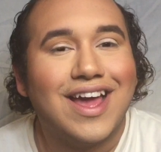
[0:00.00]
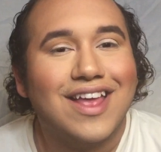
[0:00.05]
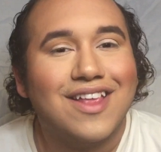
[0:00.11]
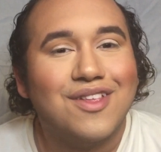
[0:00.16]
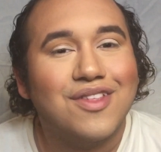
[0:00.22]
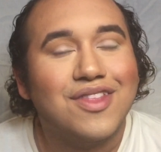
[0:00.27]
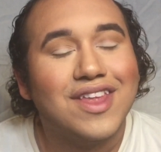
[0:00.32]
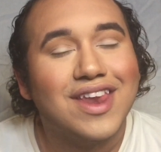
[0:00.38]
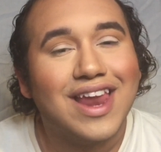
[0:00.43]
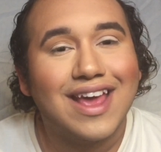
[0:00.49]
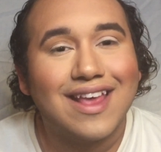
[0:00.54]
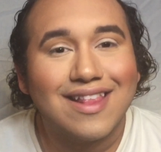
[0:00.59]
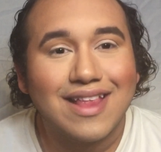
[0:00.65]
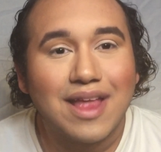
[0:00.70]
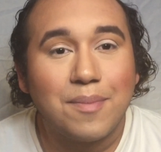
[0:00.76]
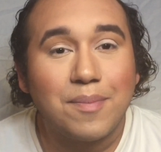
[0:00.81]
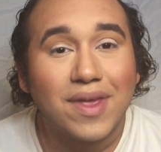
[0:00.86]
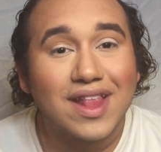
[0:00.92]
So the next
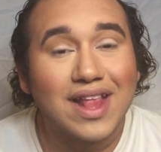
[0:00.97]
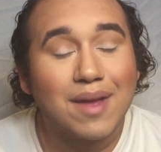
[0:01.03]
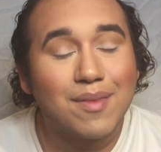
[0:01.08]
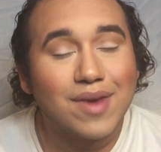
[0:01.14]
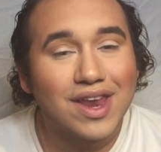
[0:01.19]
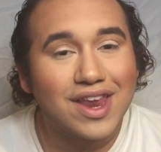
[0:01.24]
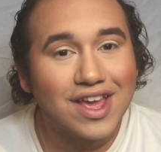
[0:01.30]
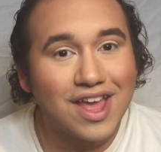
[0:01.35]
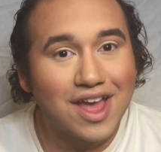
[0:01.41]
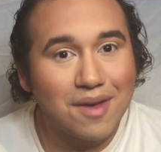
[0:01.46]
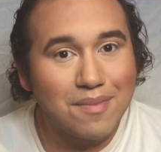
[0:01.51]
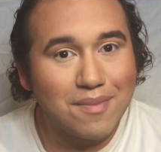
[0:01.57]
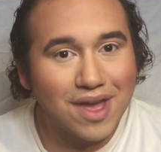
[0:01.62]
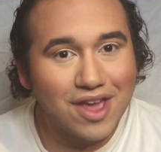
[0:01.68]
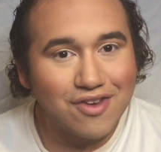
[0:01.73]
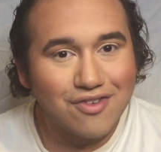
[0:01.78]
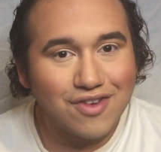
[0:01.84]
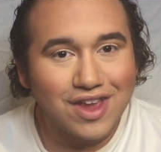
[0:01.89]
step is I'm gonna cut
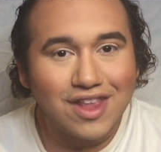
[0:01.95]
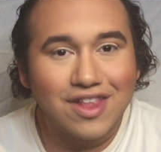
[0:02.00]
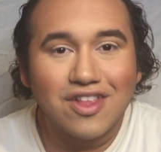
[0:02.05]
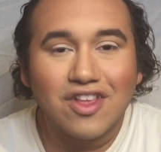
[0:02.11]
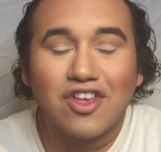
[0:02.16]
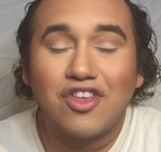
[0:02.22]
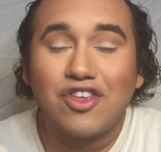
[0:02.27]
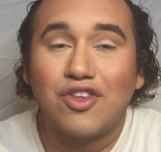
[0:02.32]
my crease